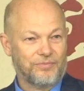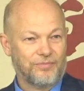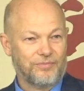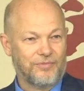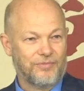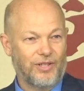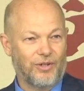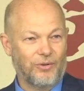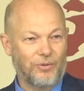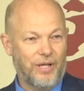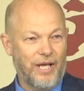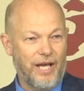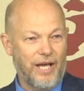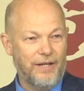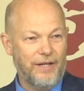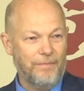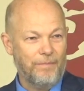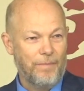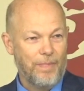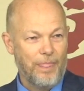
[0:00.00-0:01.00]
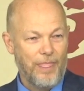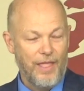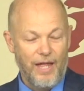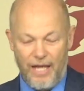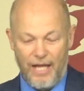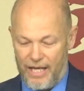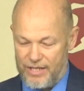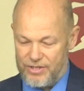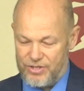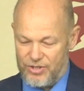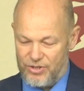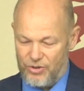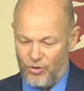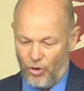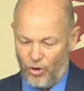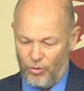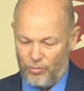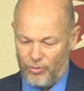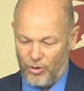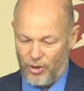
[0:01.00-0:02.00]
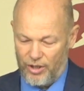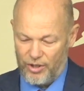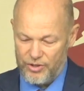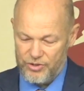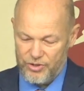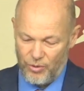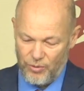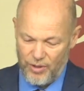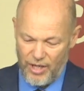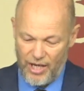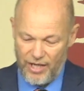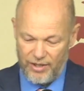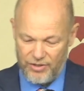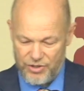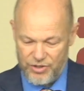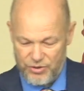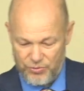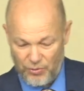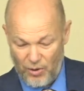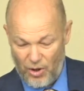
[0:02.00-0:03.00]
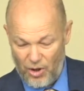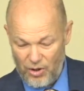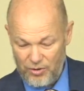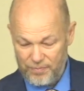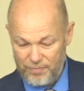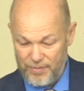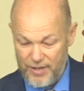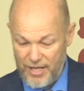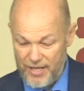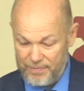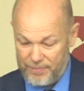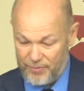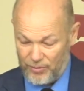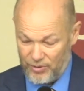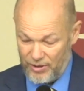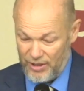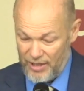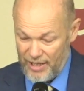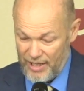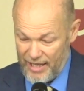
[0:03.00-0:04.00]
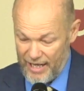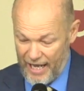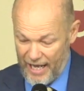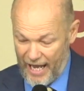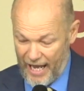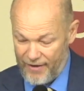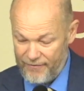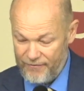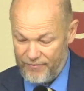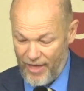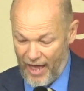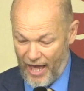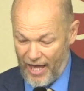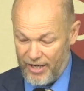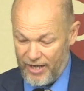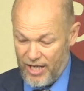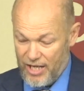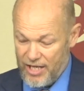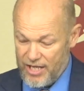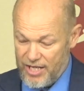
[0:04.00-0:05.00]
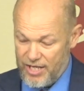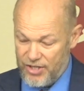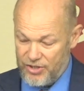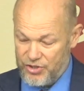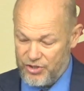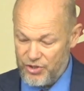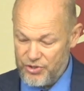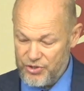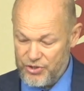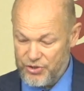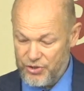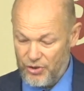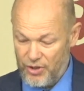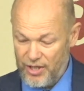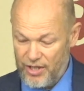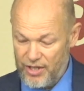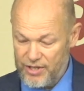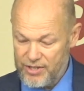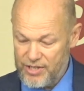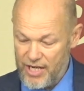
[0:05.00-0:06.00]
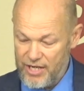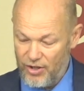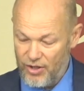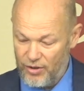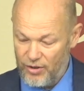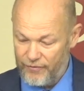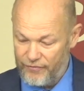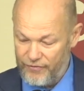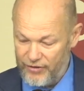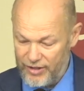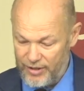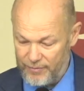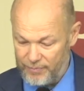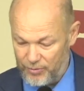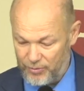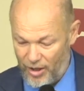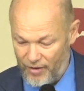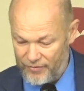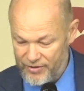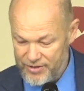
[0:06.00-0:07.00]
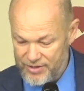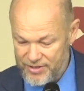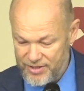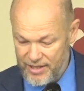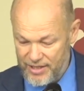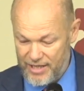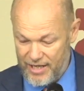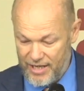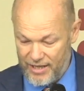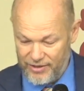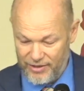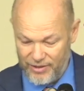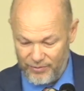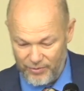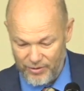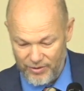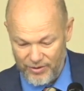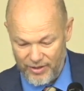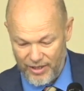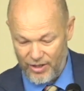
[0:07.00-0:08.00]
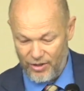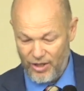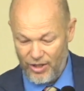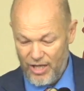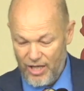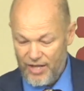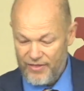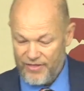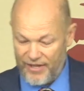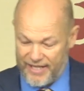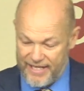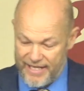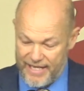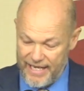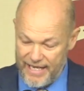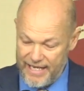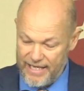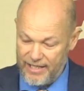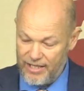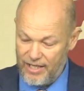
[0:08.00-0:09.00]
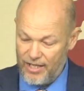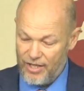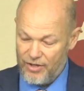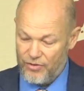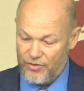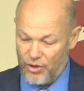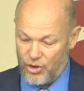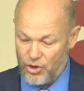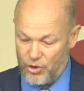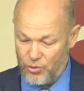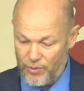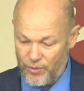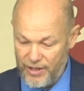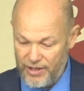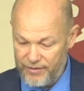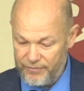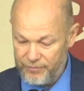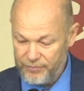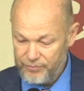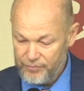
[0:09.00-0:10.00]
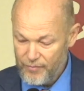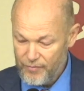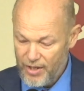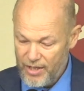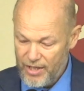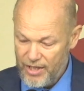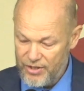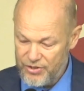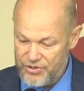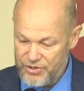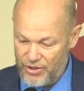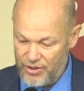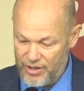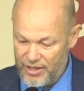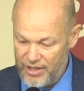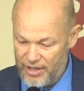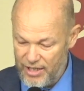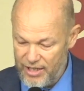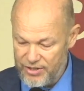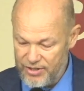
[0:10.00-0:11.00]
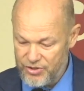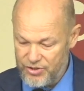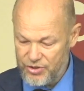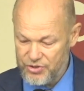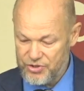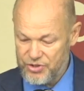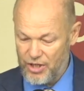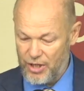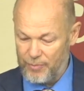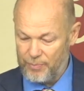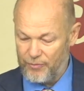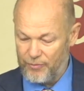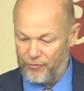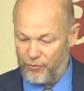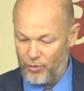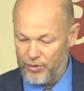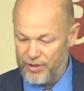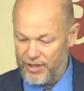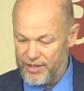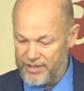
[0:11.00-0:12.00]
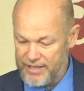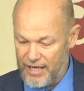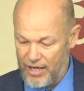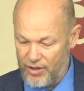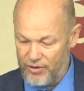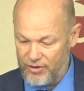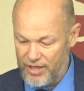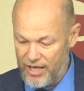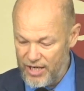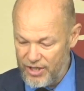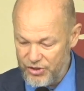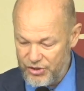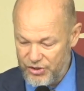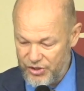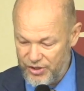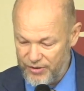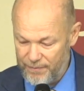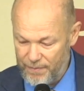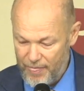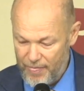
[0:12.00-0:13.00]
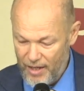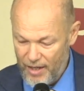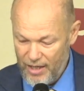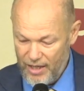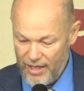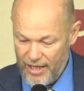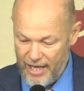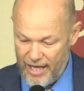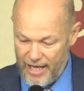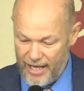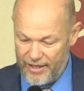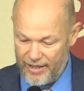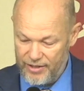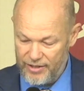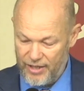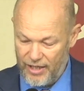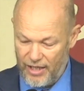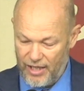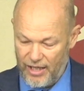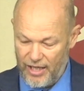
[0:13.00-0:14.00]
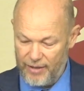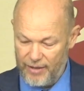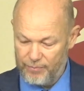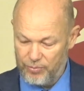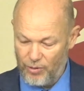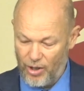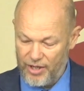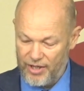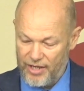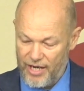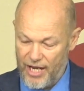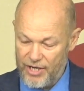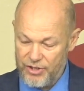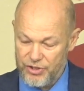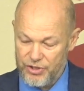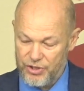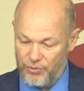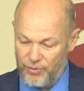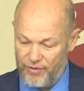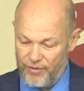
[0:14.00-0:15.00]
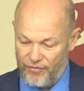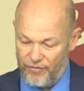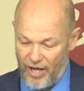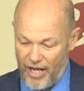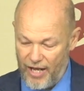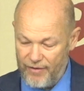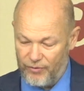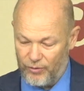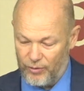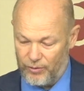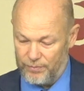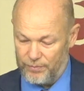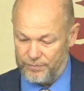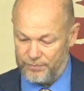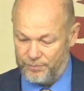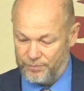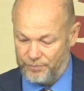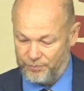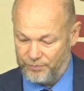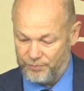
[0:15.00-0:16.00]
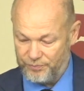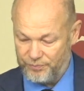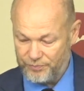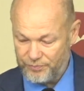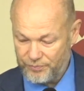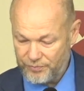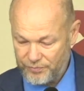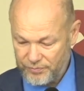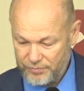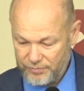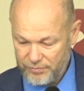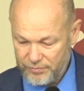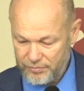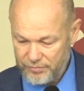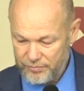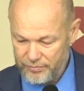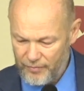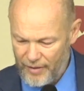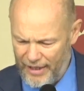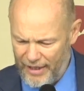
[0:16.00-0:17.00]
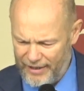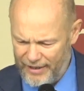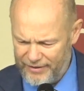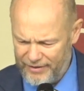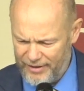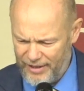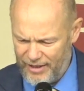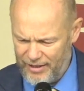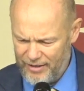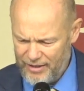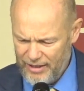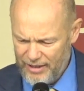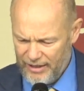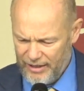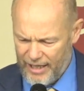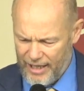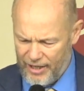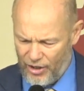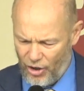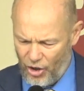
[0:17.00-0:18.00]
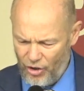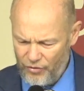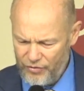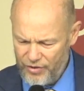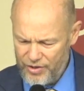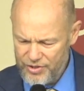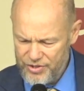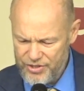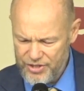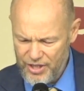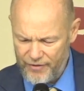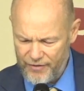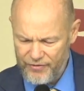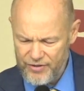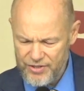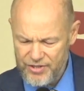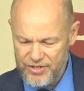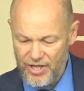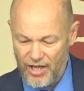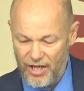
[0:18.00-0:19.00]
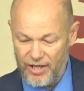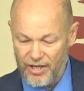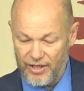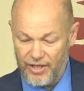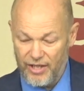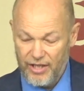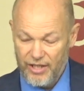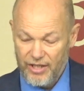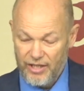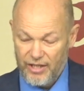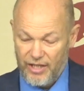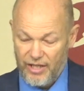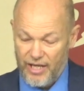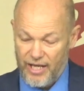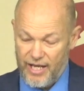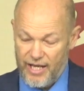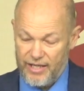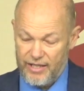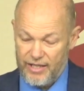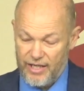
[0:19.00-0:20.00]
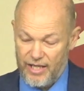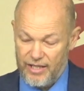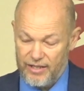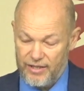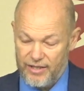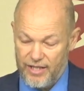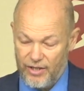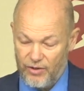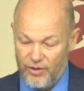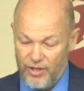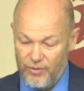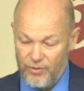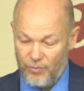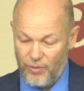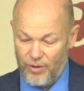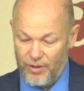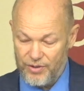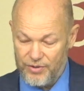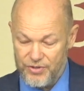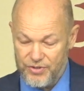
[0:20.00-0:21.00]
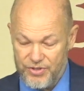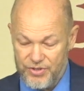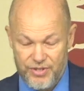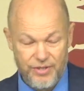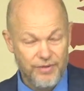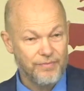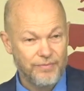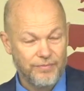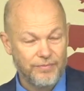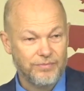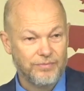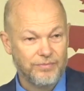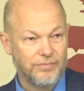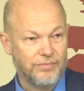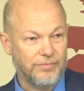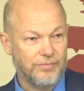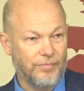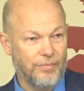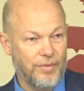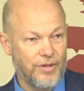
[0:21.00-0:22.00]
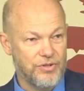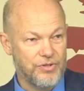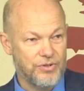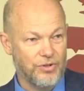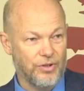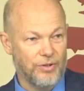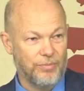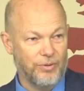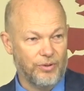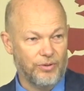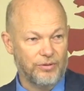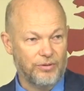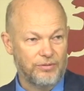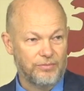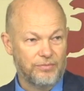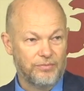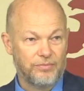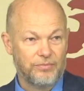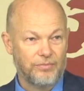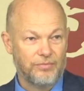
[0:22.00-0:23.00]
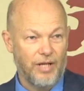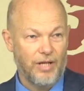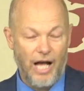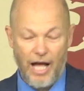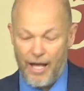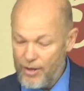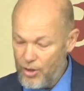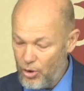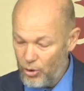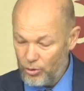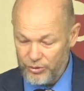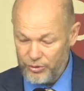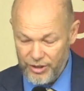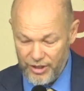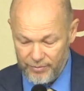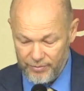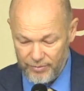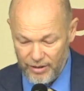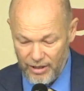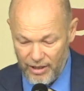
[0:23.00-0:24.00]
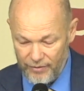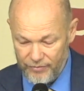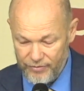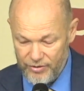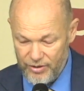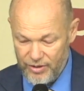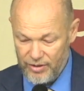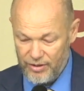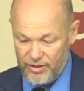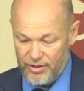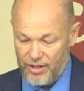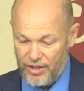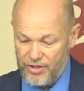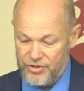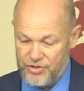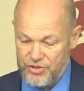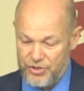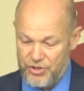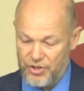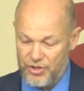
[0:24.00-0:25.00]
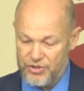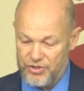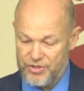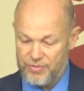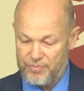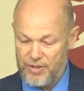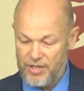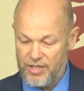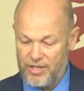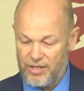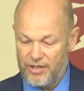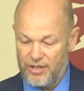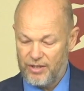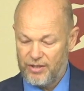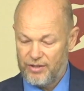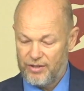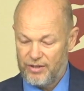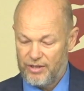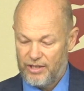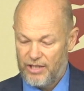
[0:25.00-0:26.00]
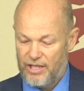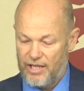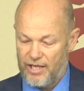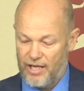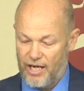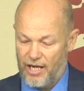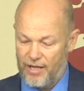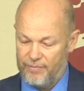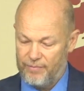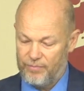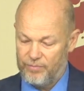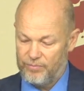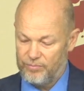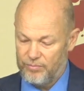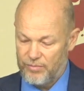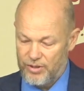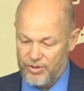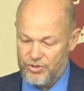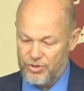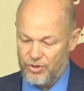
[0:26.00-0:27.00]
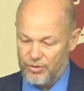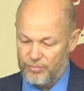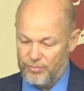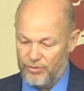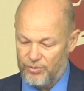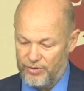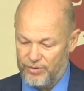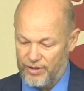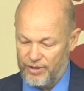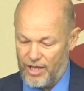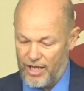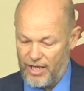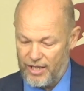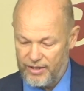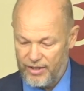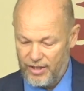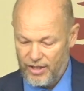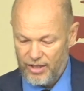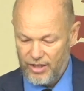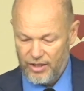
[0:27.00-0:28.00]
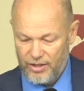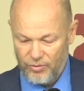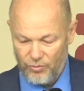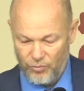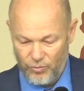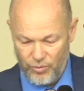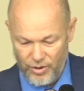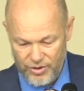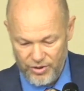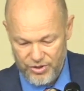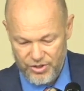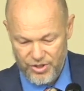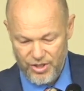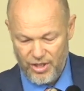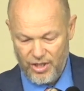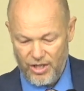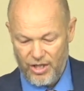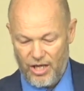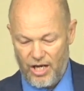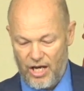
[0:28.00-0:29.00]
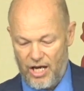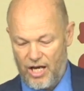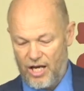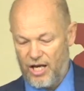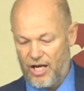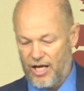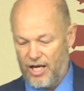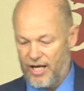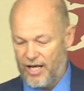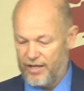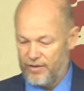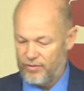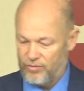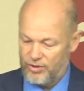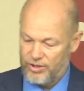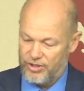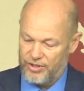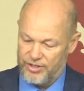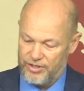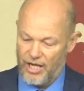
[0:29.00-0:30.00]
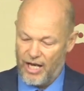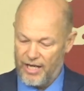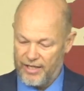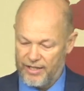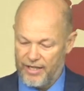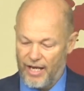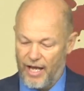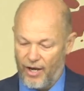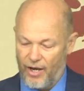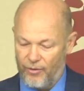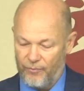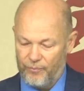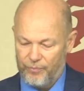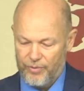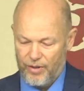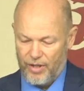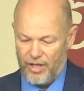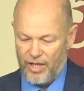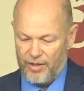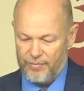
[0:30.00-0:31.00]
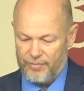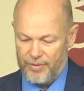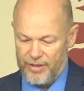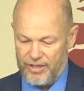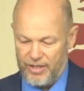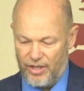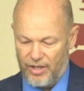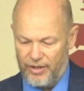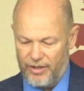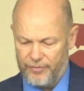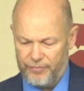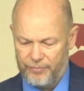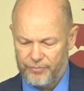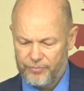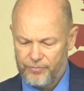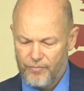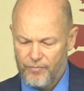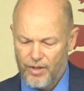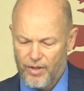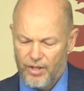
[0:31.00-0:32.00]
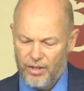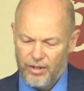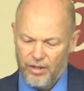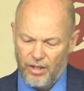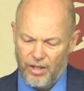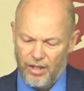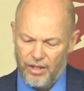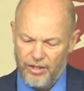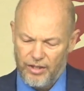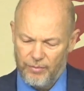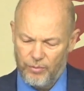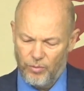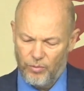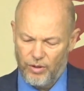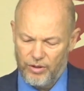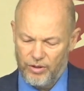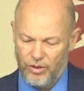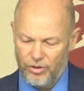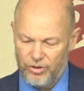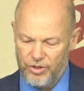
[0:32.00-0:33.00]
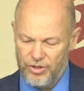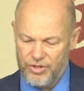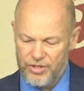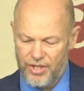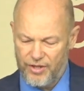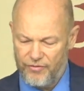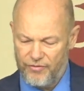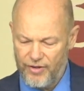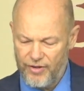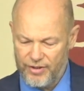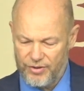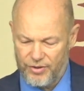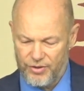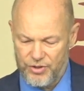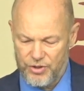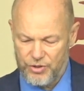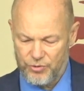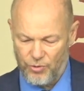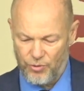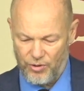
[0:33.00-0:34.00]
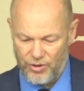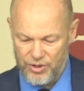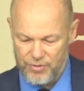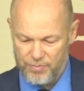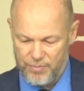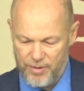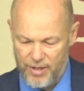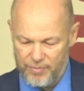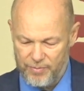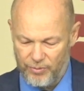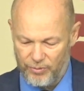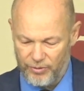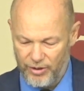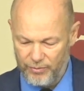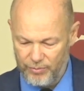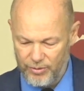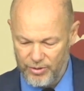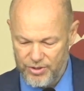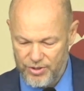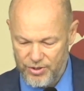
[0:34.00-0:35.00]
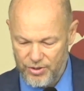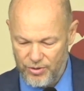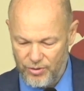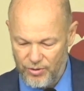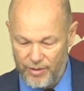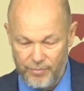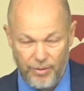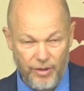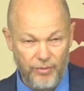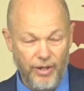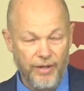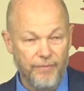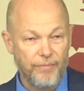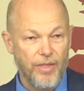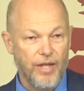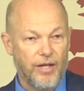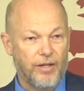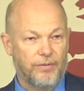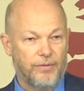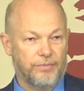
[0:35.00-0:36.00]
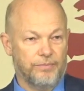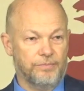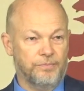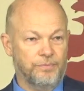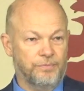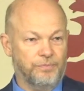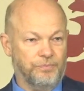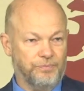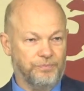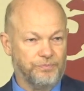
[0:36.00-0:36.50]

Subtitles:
Okay? It's normal and it's okay. Strong people have that. He had just stood against 850 prophets in the end that were there. The king, the queen. He stood up before the entire nation and brought a national revival. and all this stuff is done. And there he was, miserable. "I only am left. It's just me. And I'm miserable, and I wish I could die now and be done." Number one, loneliness can affect the strongest people. Number two, and by the way,